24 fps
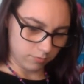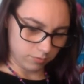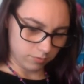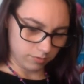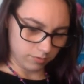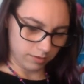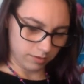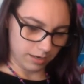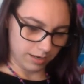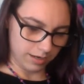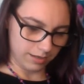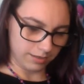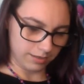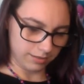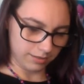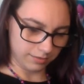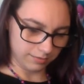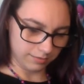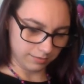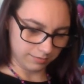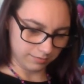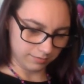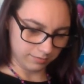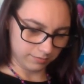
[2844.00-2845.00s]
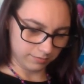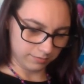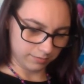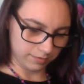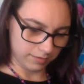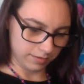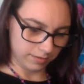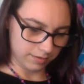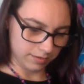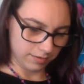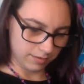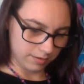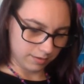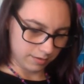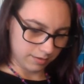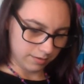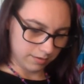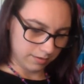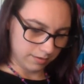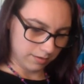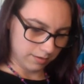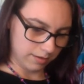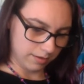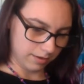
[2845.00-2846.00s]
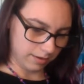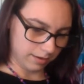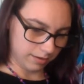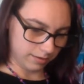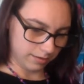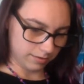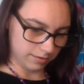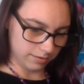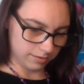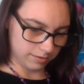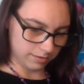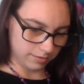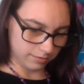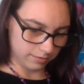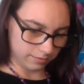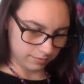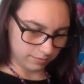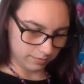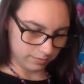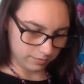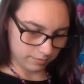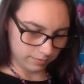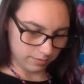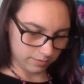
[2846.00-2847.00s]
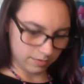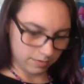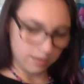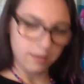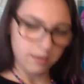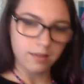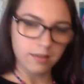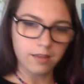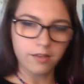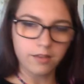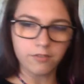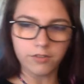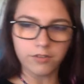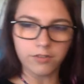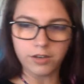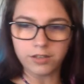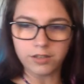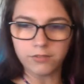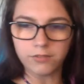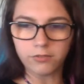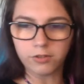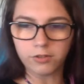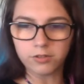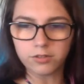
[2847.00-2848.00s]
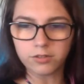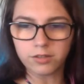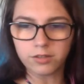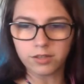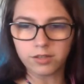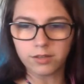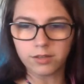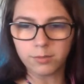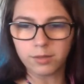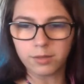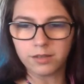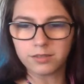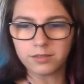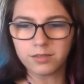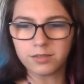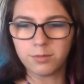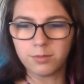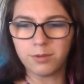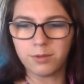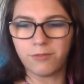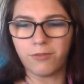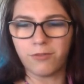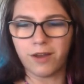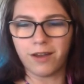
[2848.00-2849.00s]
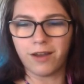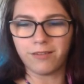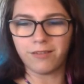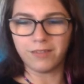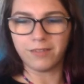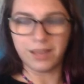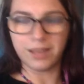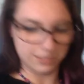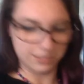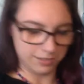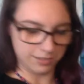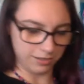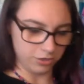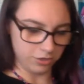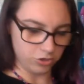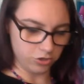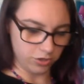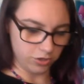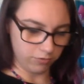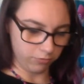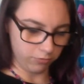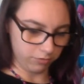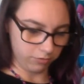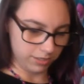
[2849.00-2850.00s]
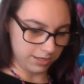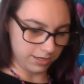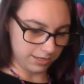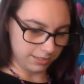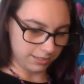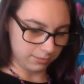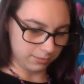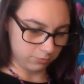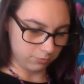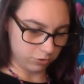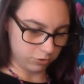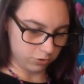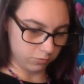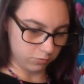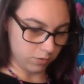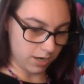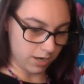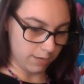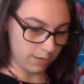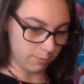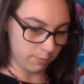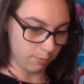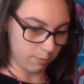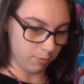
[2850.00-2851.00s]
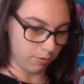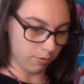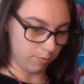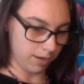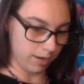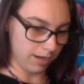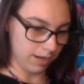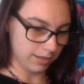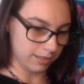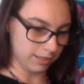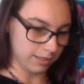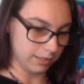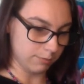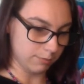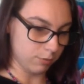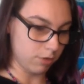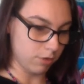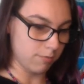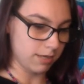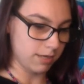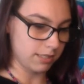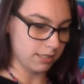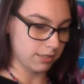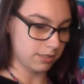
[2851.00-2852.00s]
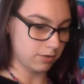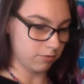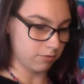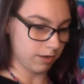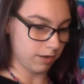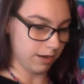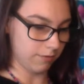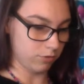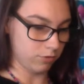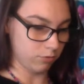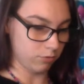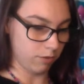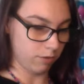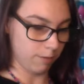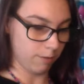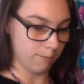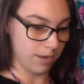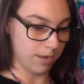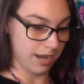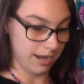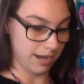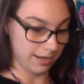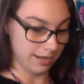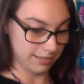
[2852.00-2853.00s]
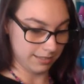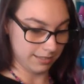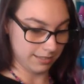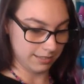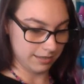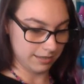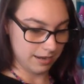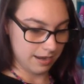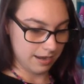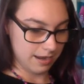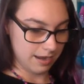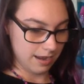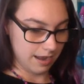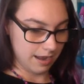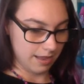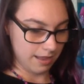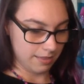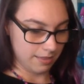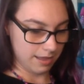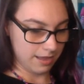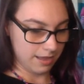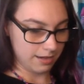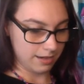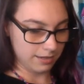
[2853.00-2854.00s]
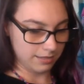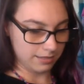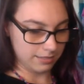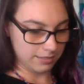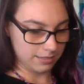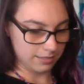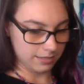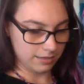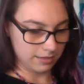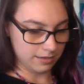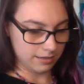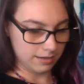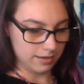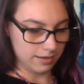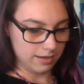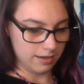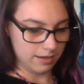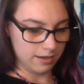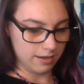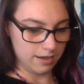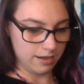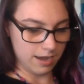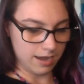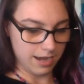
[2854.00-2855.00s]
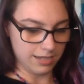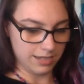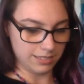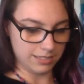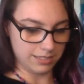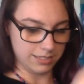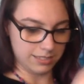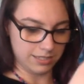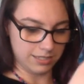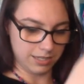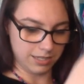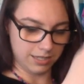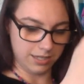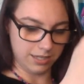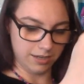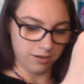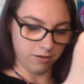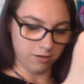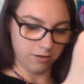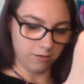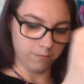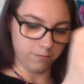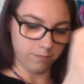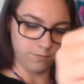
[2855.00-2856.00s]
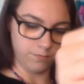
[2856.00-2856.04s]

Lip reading: like, yes. Very difficult to think of it. To be fair, legs suck in general. Yes, which is why I'm a mermaid, because mermaids don't have to wear pants. And that is nice to hear.